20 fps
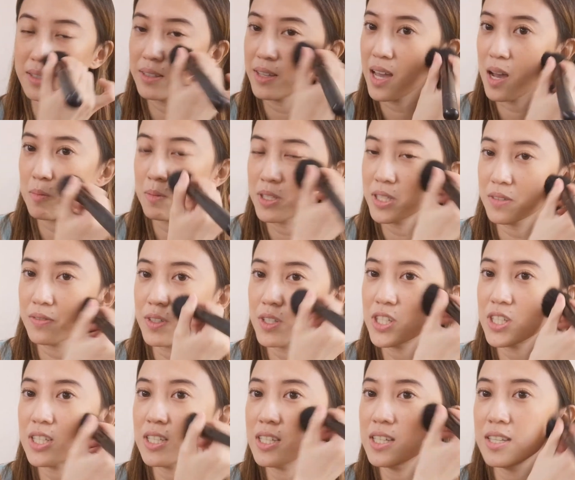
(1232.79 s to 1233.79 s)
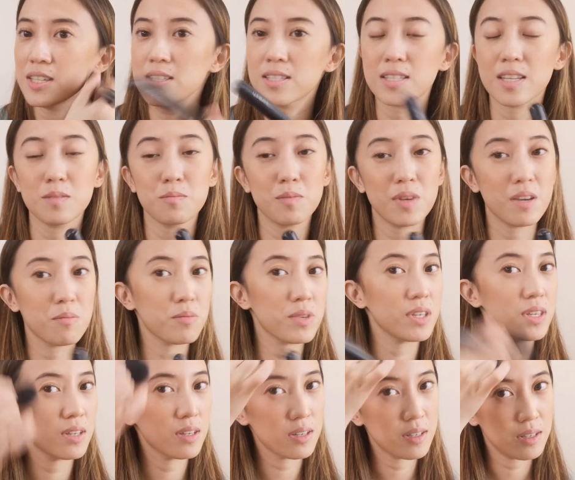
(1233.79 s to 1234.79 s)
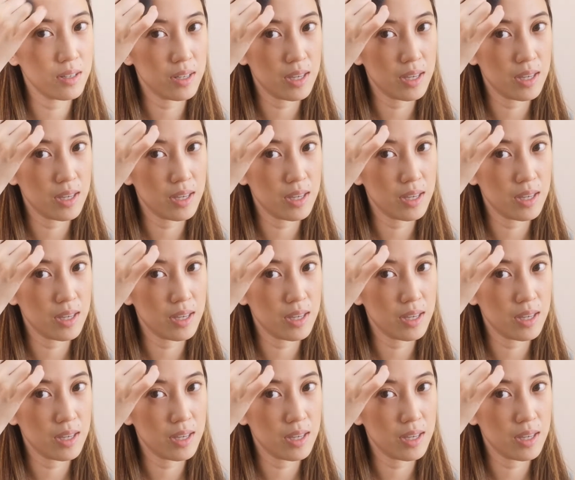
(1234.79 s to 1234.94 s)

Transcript: on the apples of your cheeks and maybe